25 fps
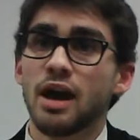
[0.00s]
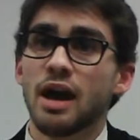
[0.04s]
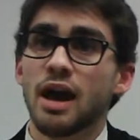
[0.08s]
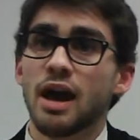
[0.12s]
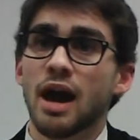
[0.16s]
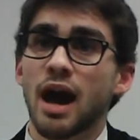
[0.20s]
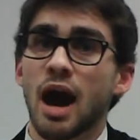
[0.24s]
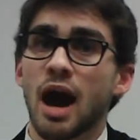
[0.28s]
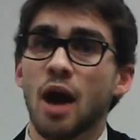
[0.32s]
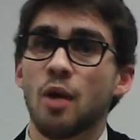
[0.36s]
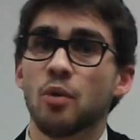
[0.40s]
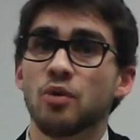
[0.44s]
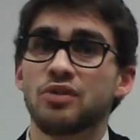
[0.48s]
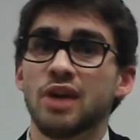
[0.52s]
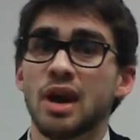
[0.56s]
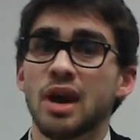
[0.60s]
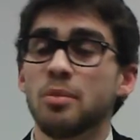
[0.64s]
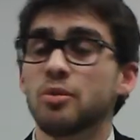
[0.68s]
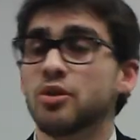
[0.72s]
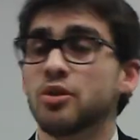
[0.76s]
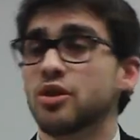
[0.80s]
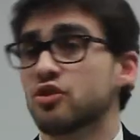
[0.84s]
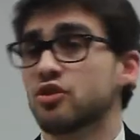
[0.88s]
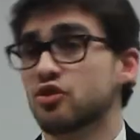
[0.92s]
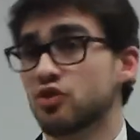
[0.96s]
I was
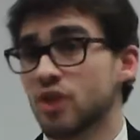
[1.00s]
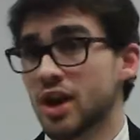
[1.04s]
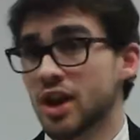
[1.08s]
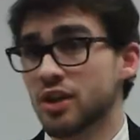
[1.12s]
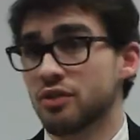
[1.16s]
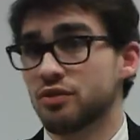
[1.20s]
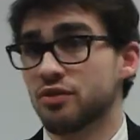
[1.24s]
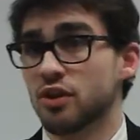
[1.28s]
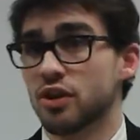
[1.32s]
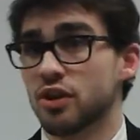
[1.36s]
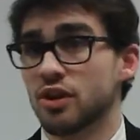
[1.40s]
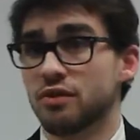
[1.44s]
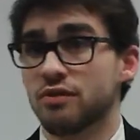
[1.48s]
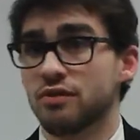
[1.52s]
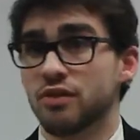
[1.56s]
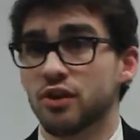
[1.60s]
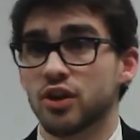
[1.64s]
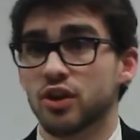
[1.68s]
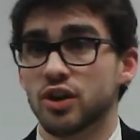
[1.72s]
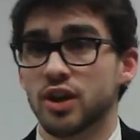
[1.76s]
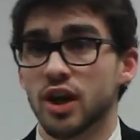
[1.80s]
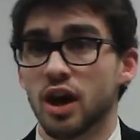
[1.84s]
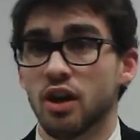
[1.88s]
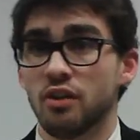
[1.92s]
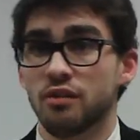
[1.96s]
able to transfer into
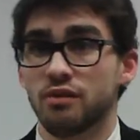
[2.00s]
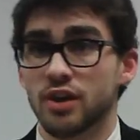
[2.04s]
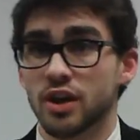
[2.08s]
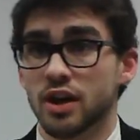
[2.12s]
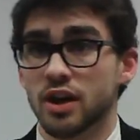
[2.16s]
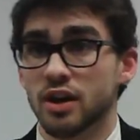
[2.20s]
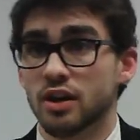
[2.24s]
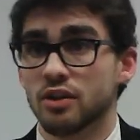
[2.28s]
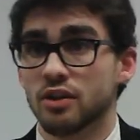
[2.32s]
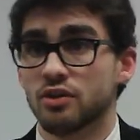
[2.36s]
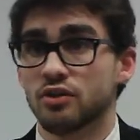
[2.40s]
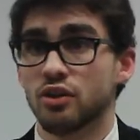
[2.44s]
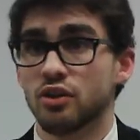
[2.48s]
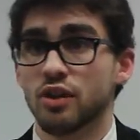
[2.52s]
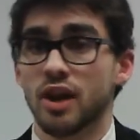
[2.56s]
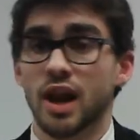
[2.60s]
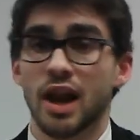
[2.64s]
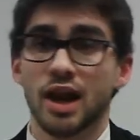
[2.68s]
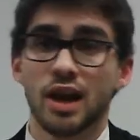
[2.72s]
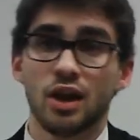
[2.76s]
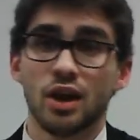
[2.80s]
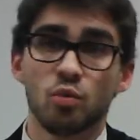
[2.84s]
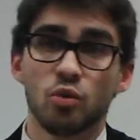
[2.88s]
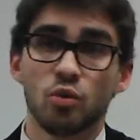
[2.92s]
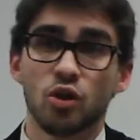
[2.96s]
Philadelphia so
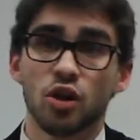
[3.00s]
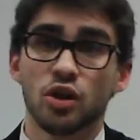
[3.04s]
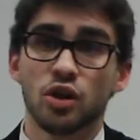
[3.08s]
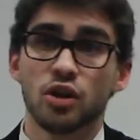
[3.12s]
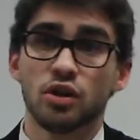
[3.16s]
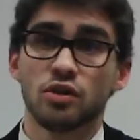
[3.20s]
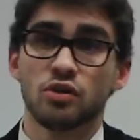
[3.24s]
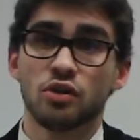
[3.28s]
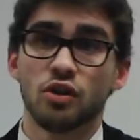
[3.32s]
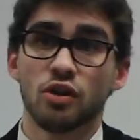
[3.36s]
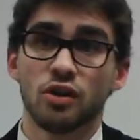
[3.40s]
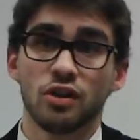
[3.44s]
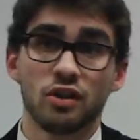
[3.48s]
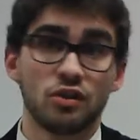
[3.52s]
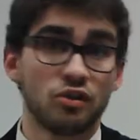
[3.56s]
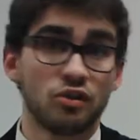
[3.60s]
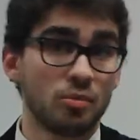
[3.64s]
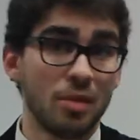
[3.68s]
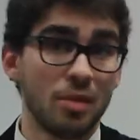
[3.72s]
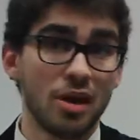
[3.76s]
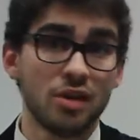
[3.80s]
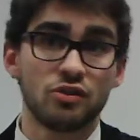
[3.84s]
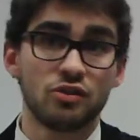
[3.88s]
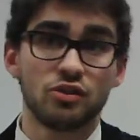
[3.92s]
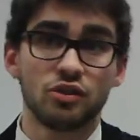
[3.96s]
that I could work during the
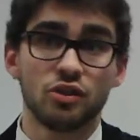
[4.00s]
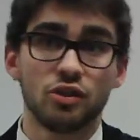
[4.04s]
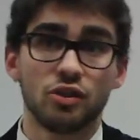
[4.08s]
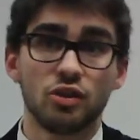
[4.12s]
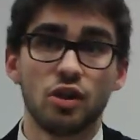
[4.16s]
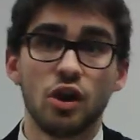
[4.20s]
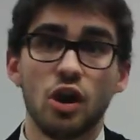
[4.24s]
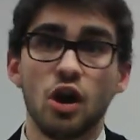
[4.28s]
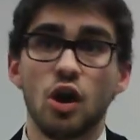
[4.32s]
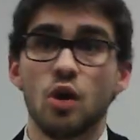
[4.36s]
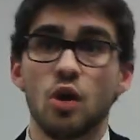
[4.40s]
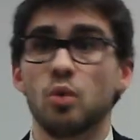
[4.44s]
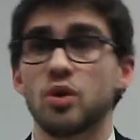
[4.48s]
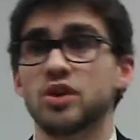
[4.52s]
semester,